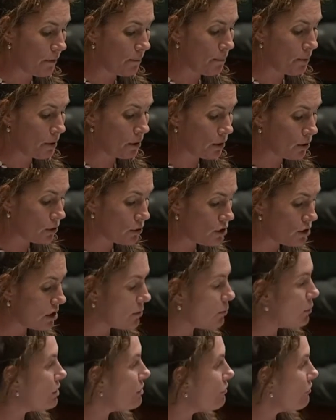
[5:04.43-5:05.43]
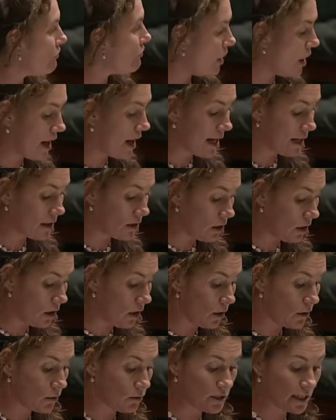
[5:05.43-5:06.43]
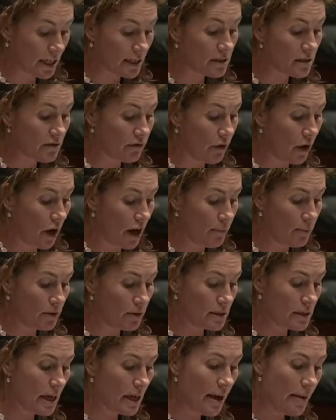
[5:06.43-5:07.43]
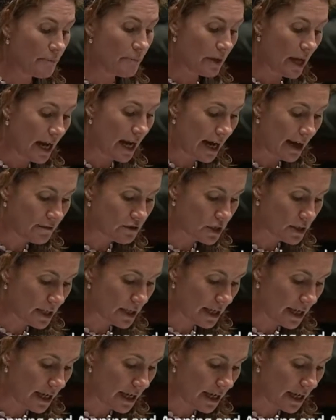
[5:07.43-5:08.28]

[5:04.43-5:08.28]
River polluted with fine coal dust fibres after